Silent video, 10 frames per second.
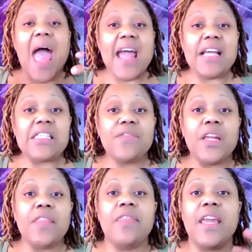
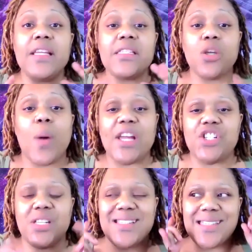Answering these
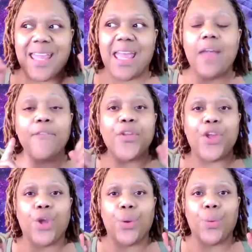questions give
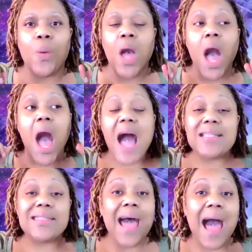you a
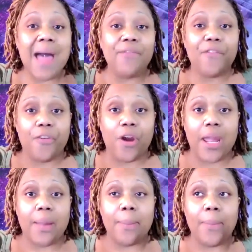time
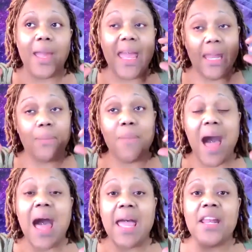frame in
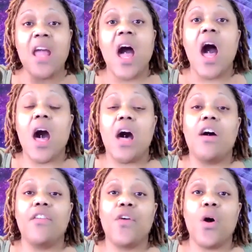mind
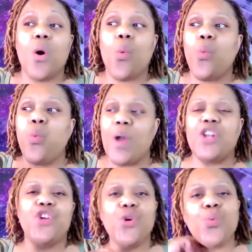of
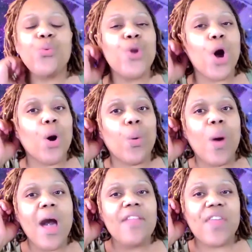when you will know
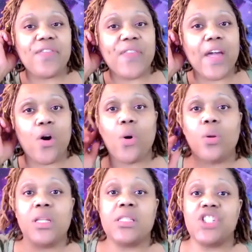that that
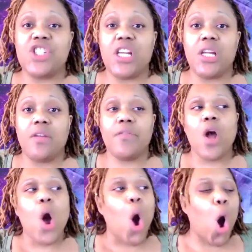goal is achieved.
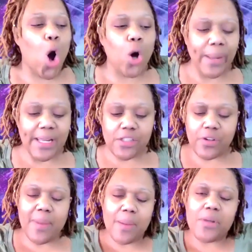Always
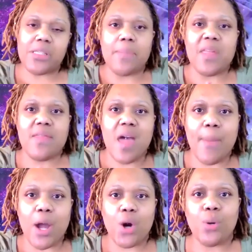remember something that
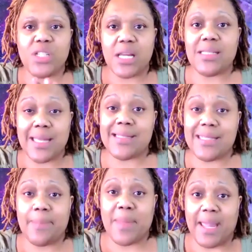my coach has said
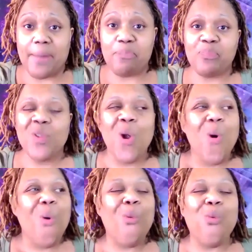to me:
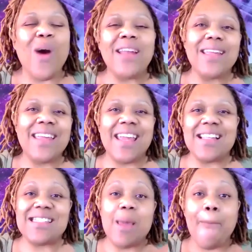what
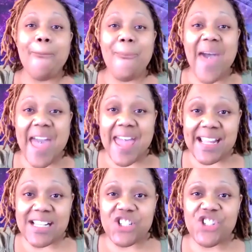gets
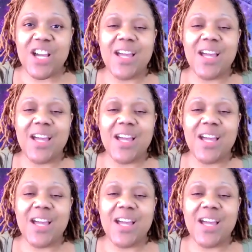managed